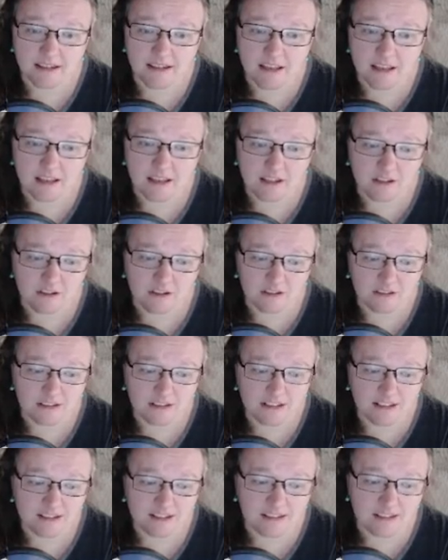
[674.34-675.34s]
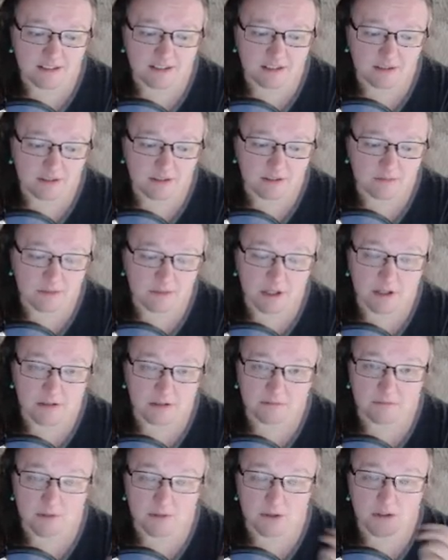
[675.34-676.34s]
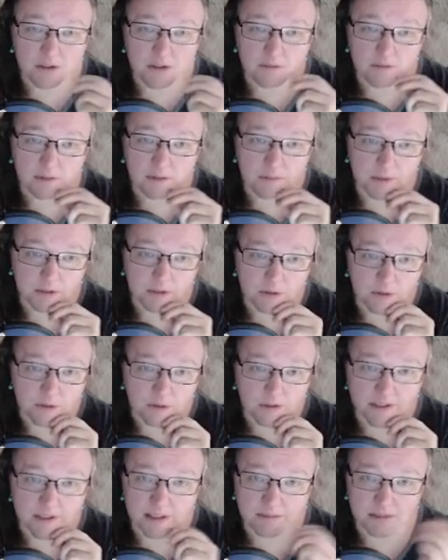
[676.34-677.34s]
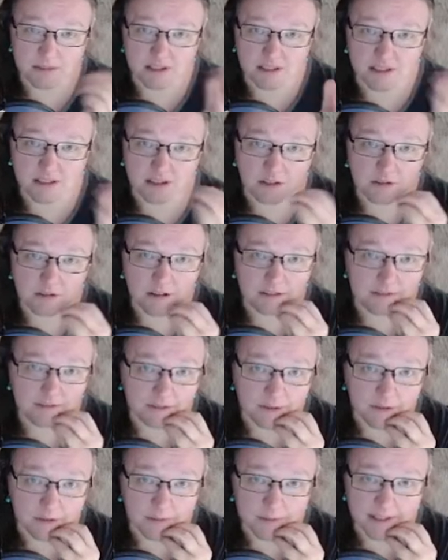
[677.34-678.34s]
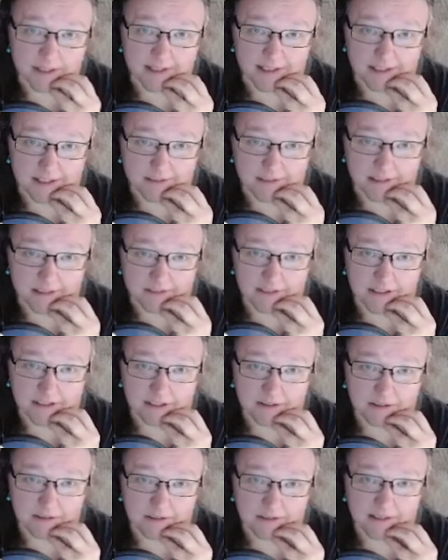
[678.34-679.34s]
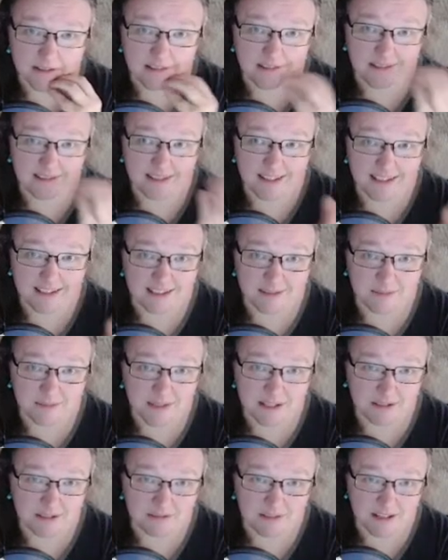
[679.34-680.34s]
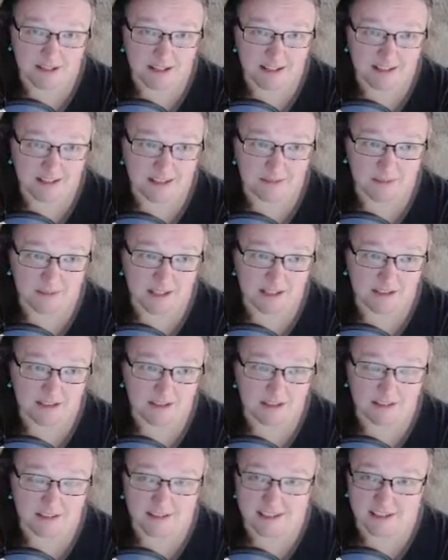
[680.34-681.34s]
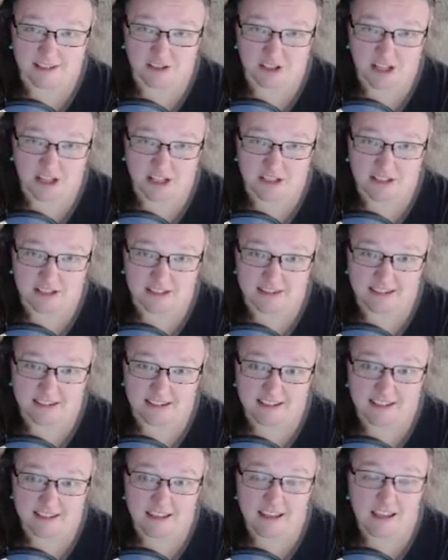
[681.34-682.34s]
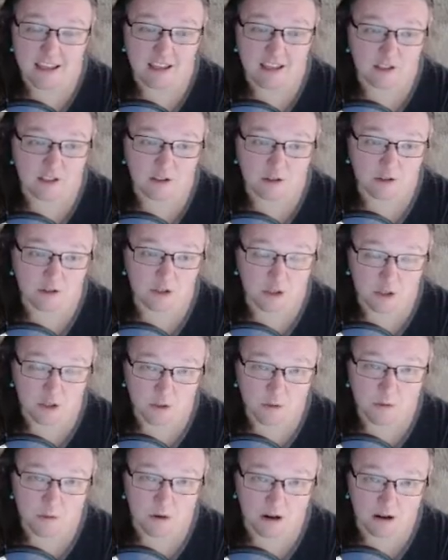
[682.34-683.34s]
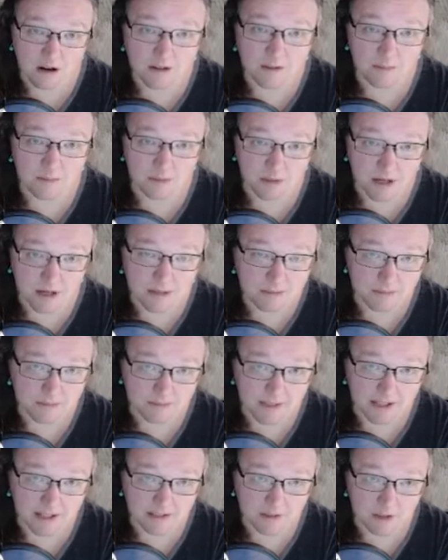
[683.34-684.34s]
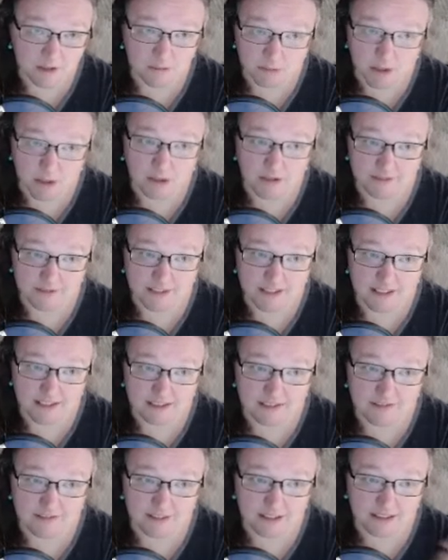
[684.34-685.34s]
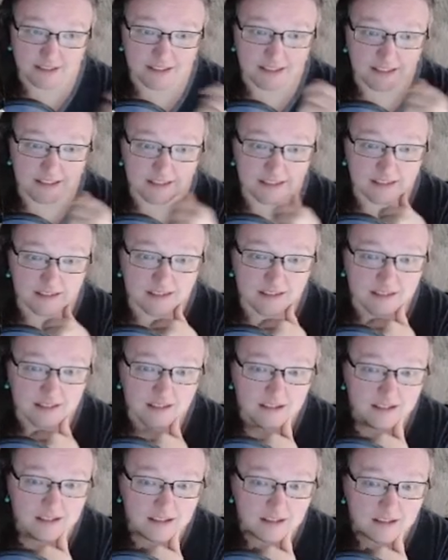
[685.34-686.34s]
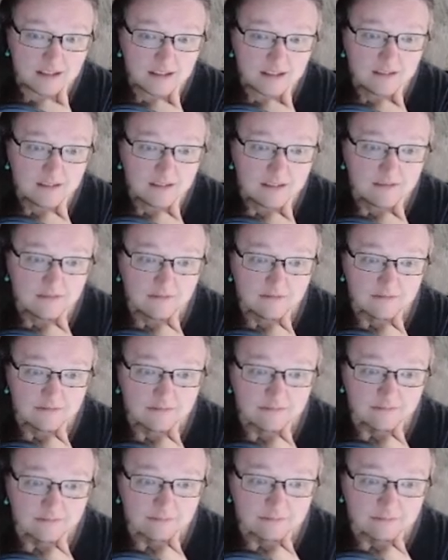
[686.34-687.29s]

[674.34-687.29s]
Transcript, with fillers: you're looking at this going, well, most of the women are whores, I'm just going to go off and whore myself off too. That doesn't make it right. Doesn't make it good. Doesn't change anything. You're, you are the problem now. You're part of it at the very least. And